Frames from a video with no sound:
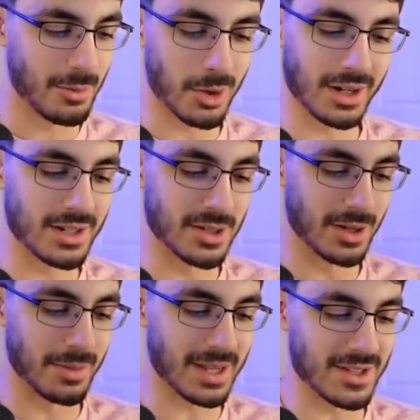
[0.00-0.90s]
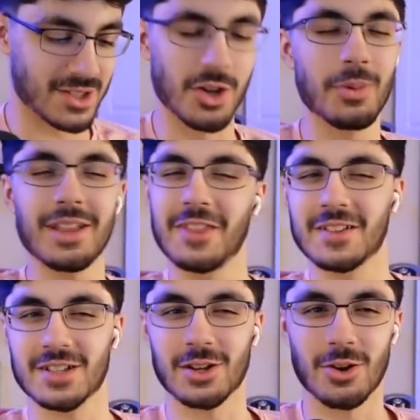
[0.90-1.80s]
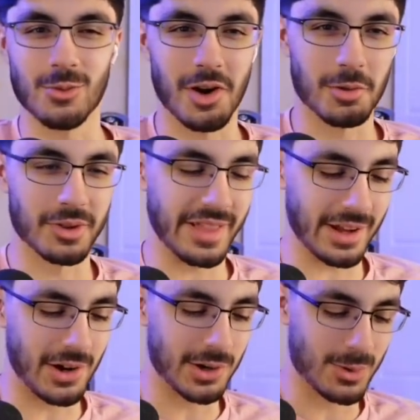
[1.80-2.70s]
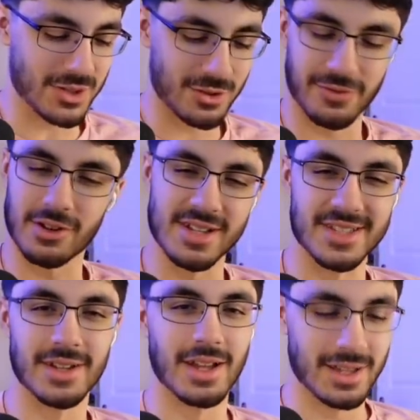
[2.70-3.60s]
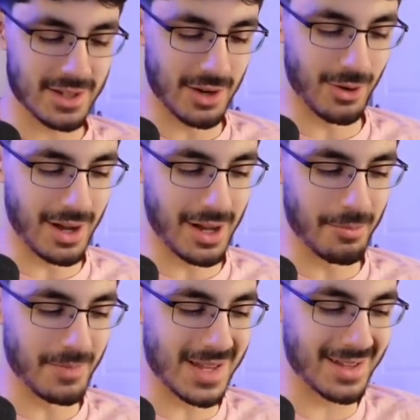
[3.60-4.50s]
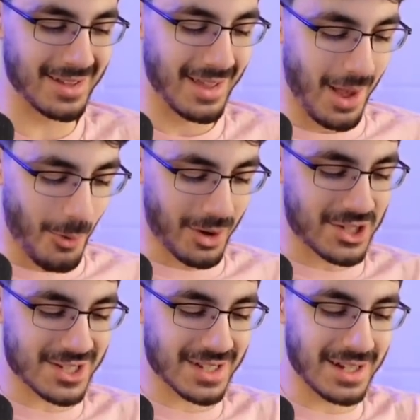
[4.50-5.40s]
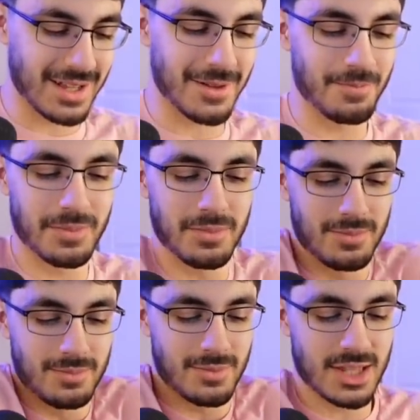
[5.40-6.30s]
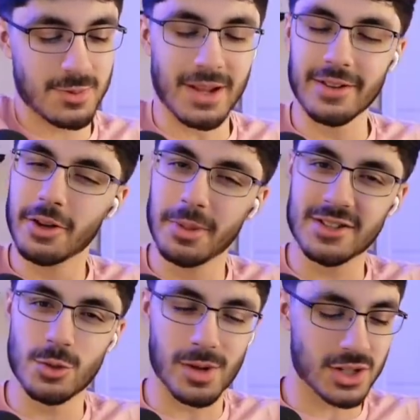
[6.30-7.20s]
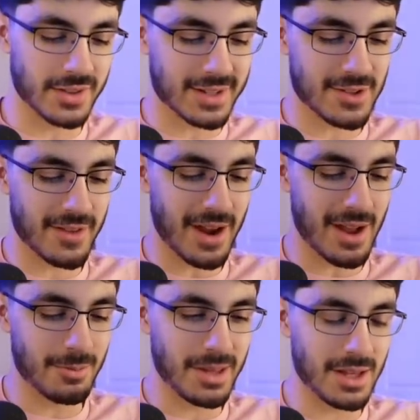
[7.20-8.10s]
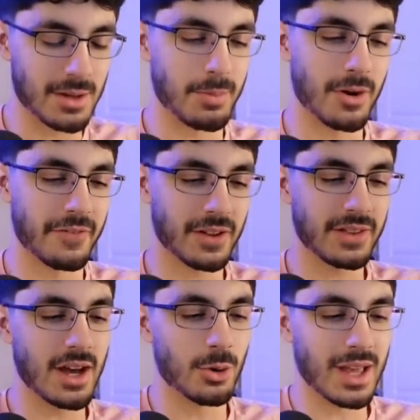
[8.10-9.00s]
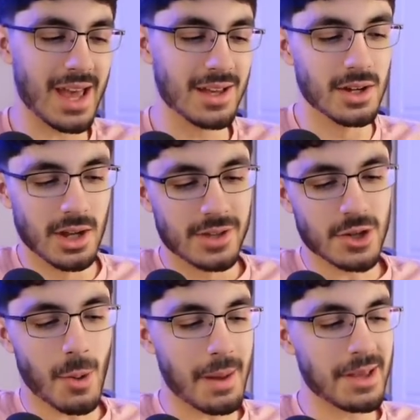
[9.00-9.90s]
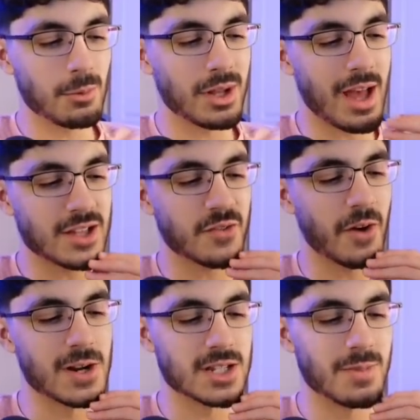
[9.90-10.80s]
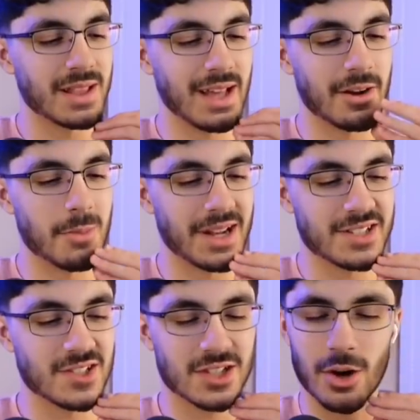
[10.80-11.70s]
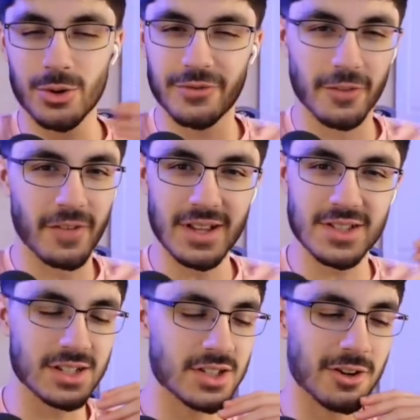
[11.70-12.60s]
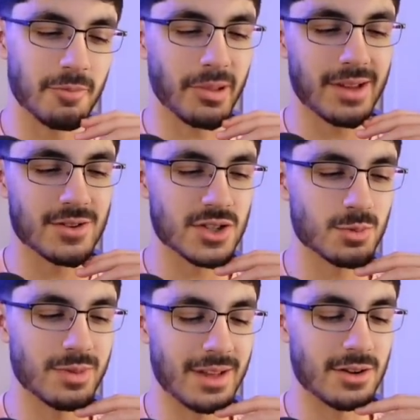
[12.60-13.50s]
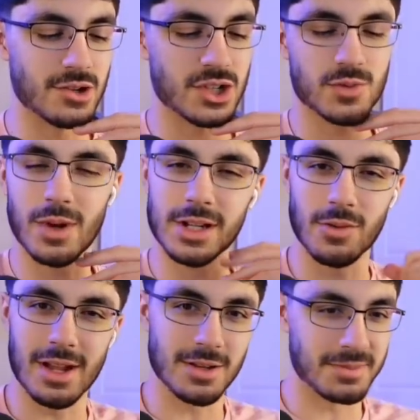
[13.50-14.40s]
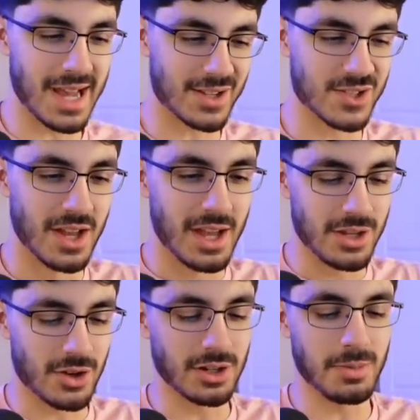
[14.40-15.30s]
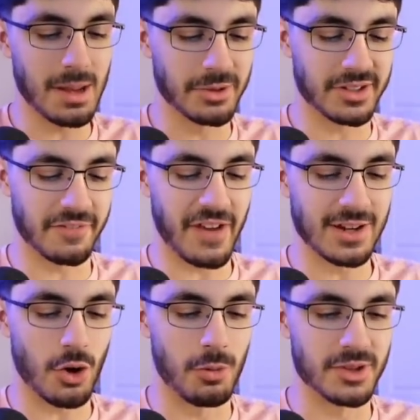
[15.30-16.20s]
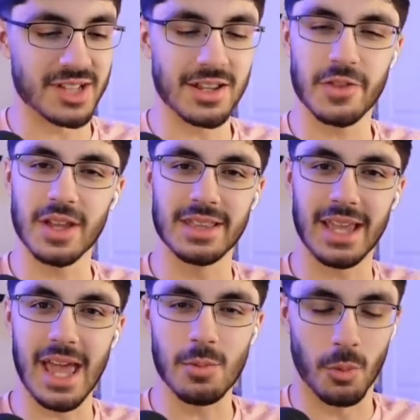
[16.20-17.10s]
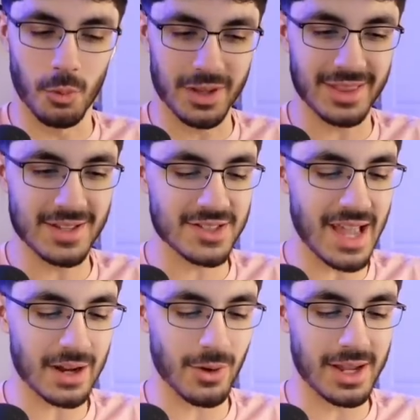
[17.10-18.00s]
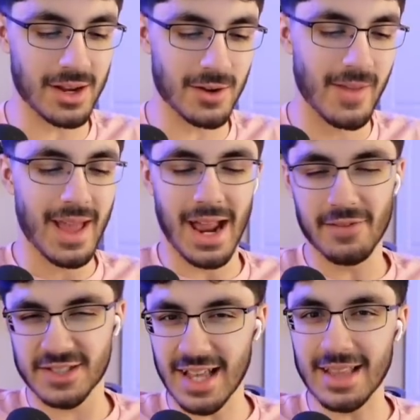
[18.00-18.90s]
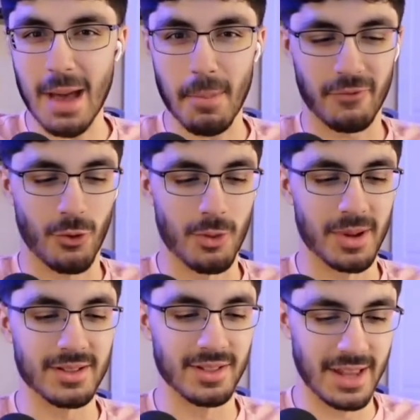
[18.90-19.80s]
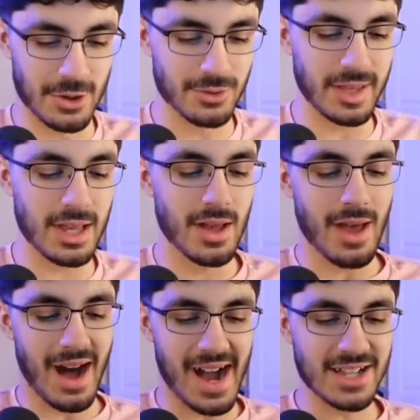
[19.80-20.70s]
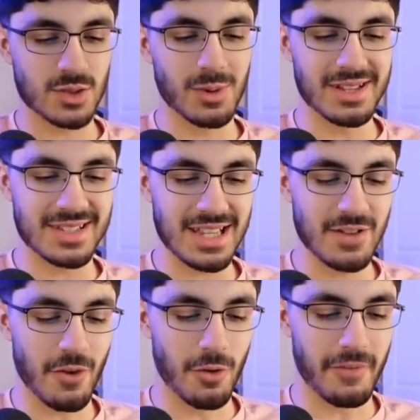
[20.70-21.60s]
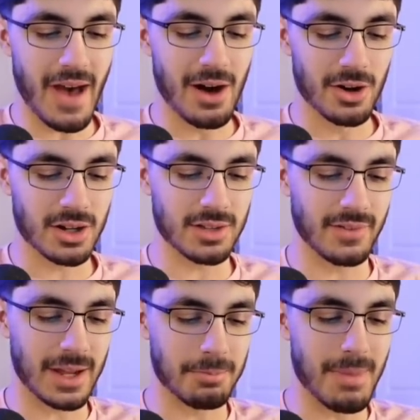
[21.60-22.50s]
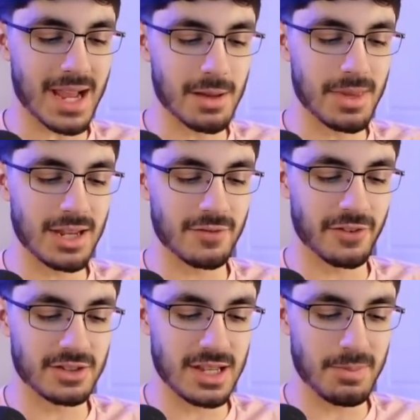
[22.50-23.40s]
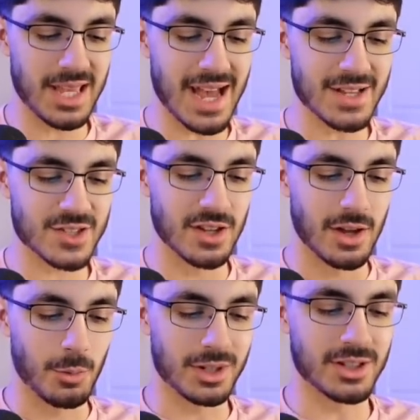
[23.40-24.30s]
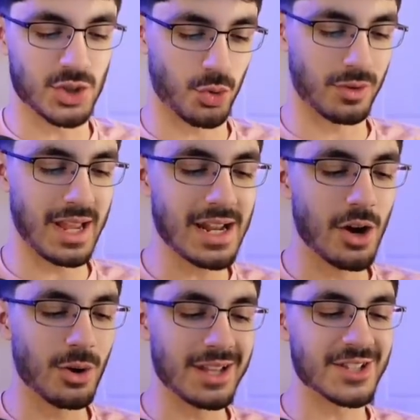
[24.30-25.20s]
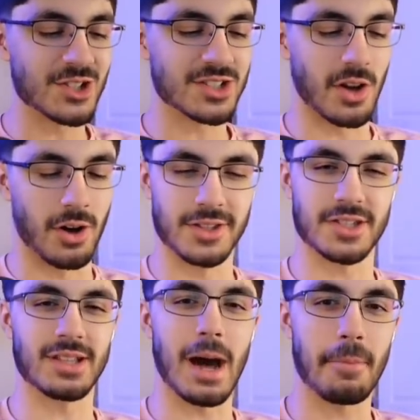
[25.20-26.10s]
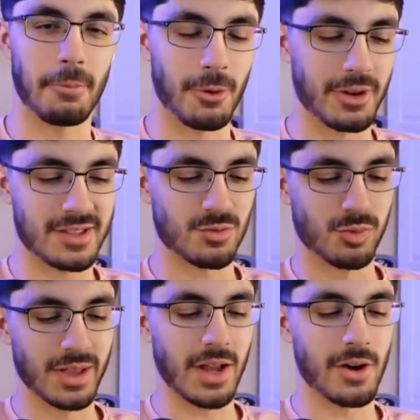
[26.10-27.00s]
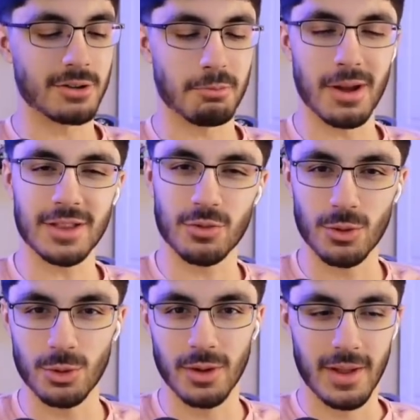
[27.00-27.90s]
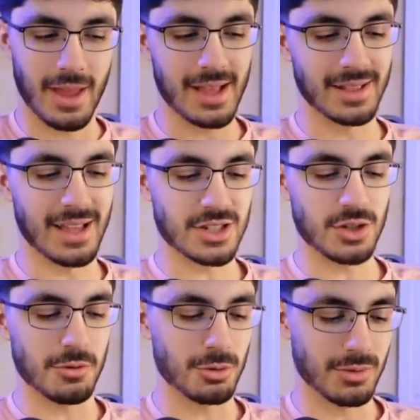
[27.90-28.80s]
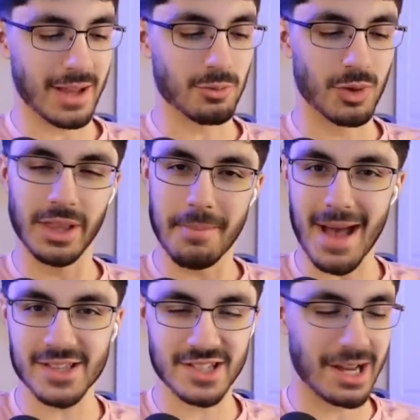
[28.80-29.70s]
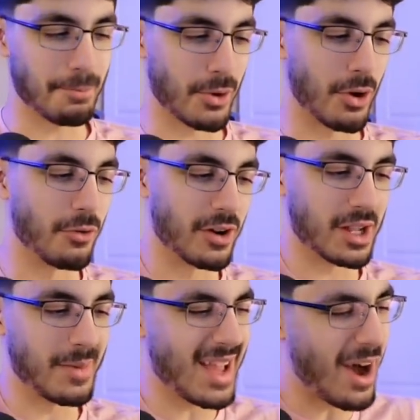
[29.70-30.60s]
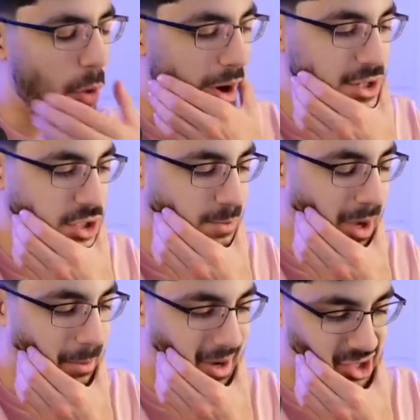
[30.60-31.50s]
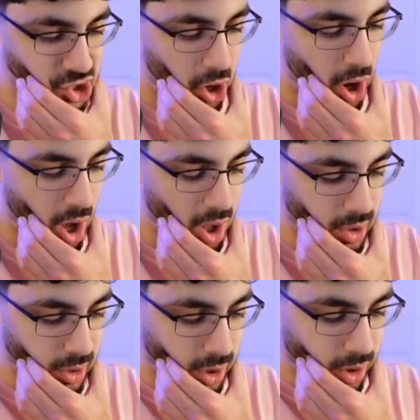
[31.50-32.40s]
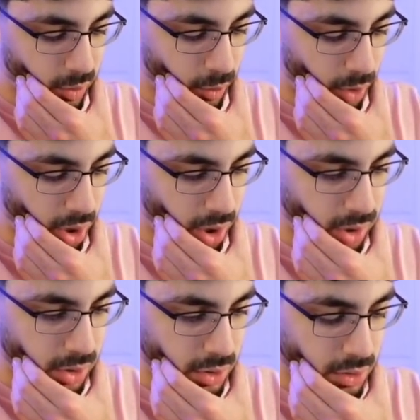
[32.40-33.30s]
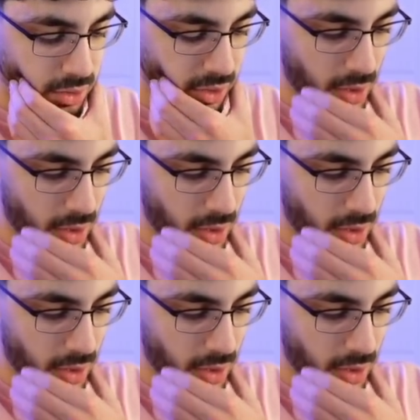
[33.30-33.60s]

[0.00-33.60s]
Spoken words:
We're going to do it because too many things can go wrong with like Hog Wizard Freeze. So we're just going to spend a little bit too much elixir there and be perfectly okay. So I mean, as far as mid-ladder menaces go, if you're facing a ton of players that are just running random decks, you're going to be able to defend almost anything in the game with this deck right here. I've said that before, but literally Ice Wiz, Evo Valk, like Mega Minion for DPS with the Tornado, it's just unstoppable. It's really hard to break through unless you like really mess up or overcommit. Oh, I just popped my jaw. What on earth?